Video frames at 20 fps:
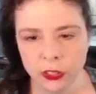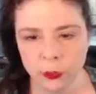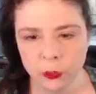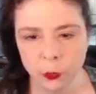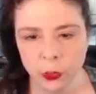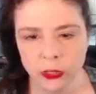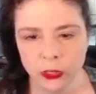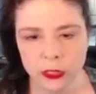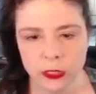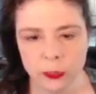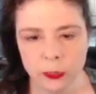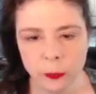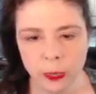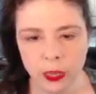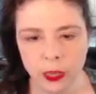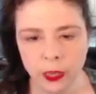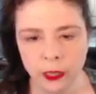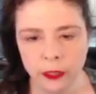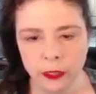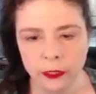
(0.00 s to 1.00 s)
in one
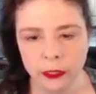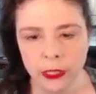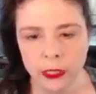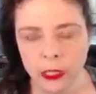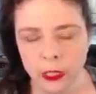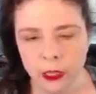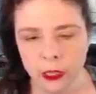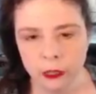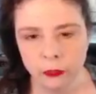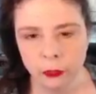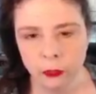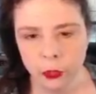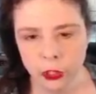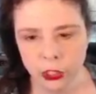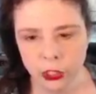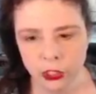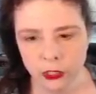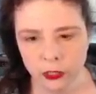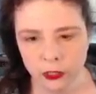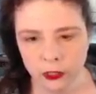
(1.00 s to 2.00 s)
spot
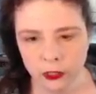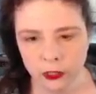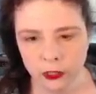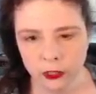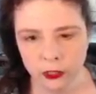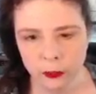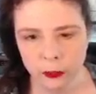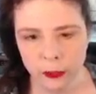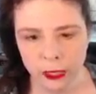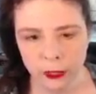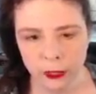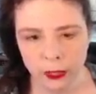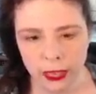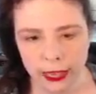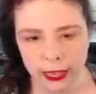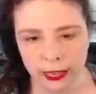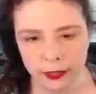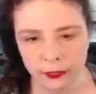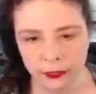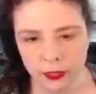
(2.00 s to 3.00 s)
Unfortunately, they're about
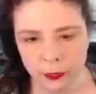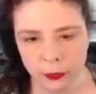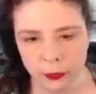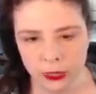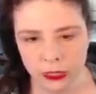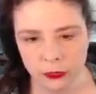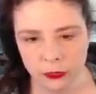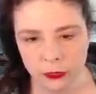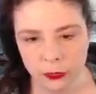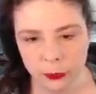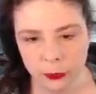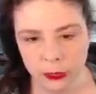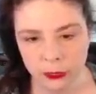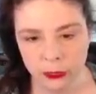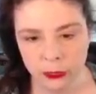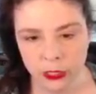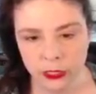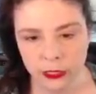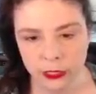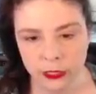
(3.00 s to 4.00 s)
half empty for me
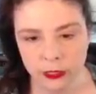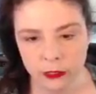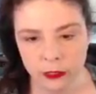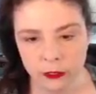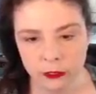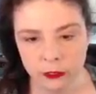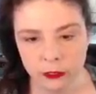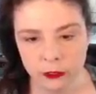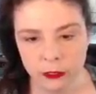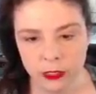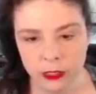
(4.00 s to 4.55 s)
right now.